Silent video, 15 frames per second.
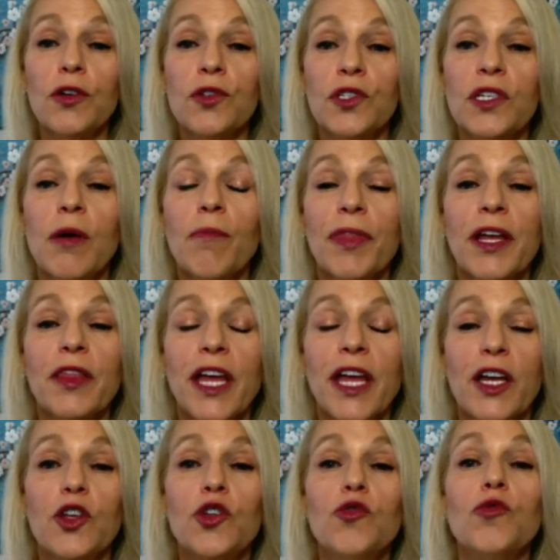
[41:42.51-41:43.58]
There's something
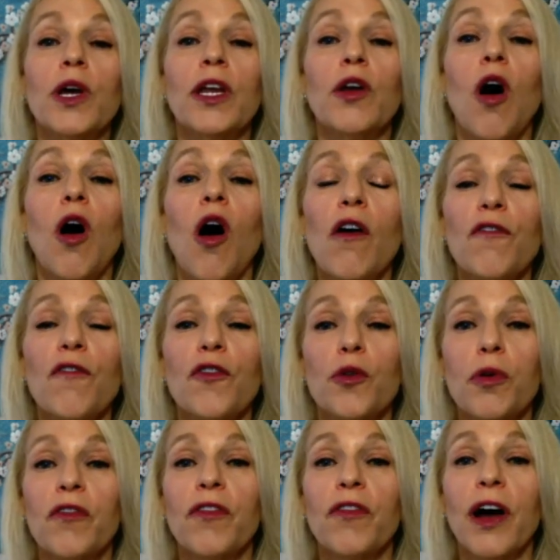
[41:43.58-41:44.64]
that you can offer,
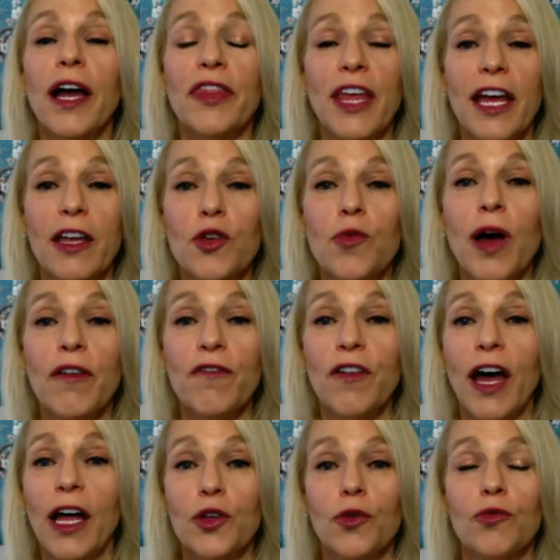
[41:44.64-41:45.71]
provide that you have
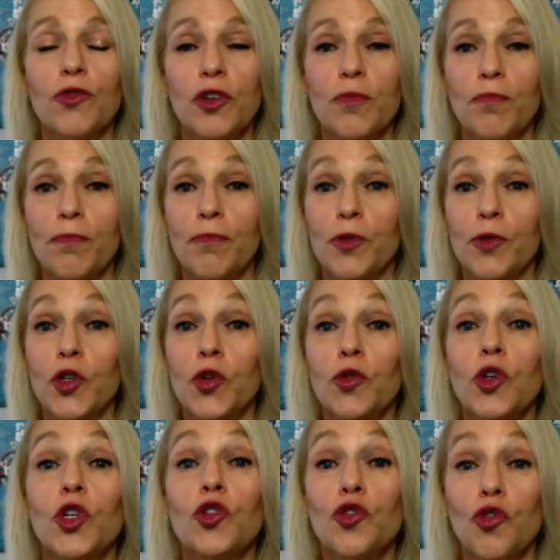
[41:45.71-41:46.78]
value to,
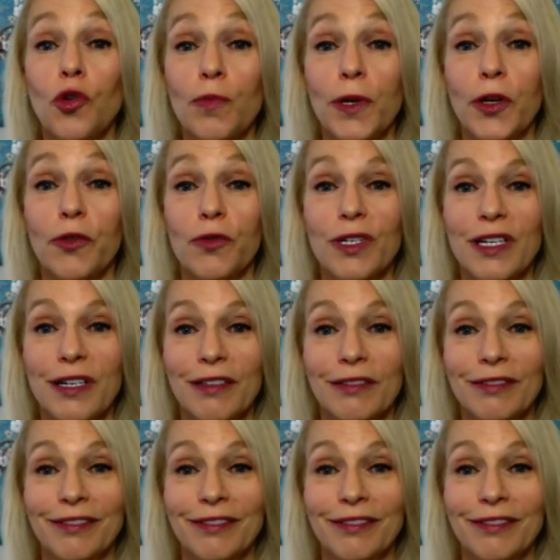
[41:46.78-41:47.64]
to contribute.